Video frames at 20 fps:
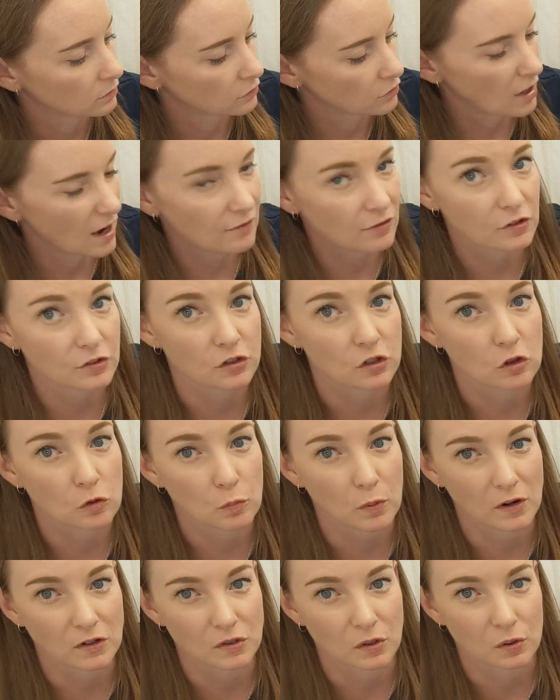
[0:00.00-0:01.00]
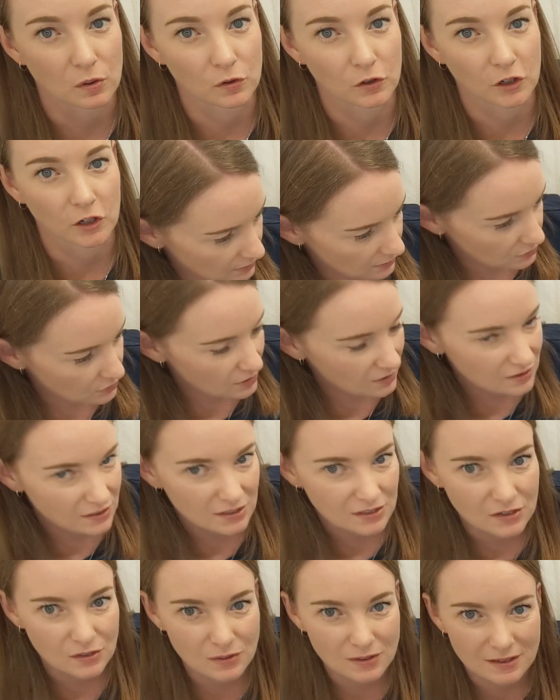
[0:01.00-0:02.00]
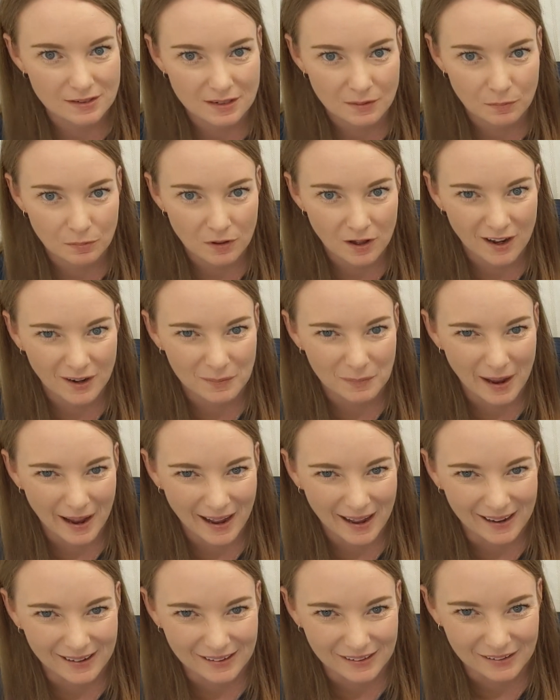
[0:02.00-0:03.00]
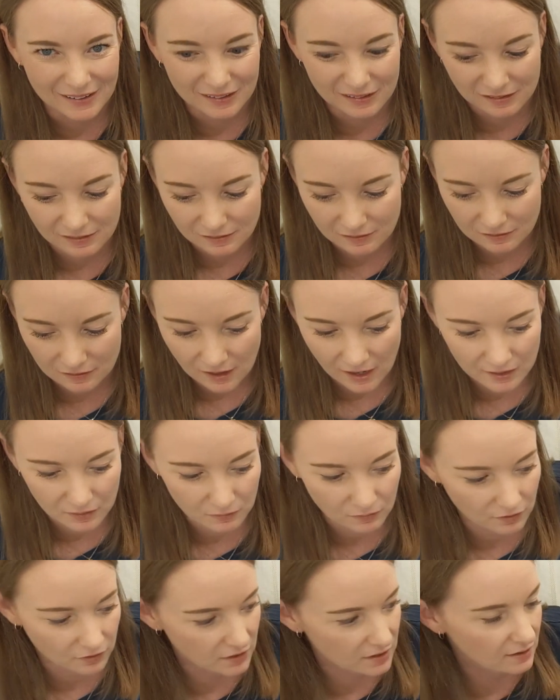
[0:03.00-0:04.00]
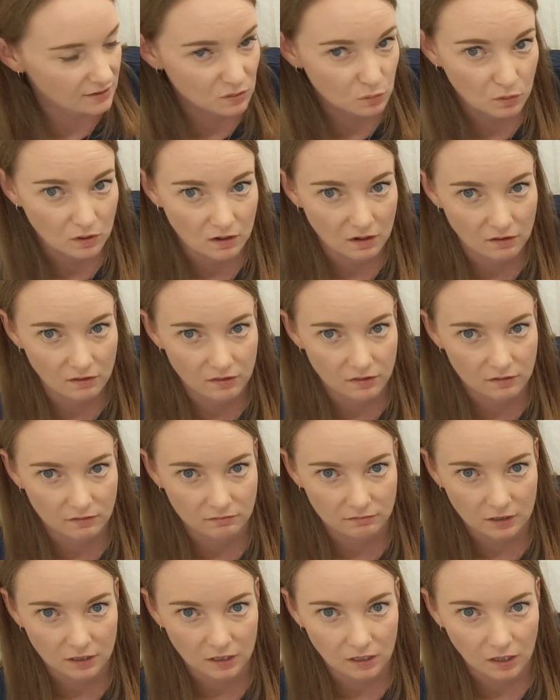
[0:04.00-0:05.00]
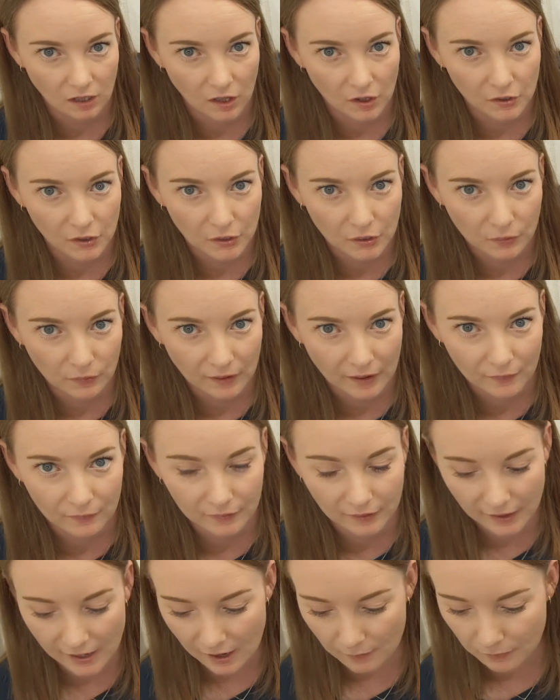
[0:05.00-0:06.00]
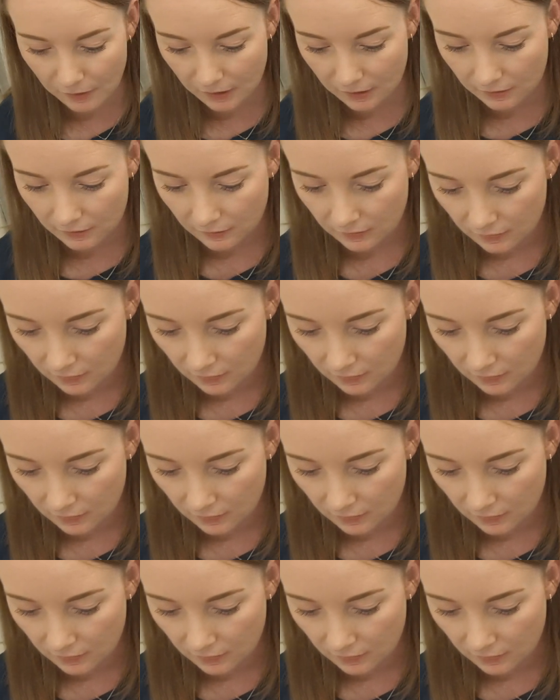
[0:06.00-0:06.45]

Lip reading: Travel toothbrush holder. So you could just use a Ziploc bag, you know? I don't think it's worth clunking around the cabinet.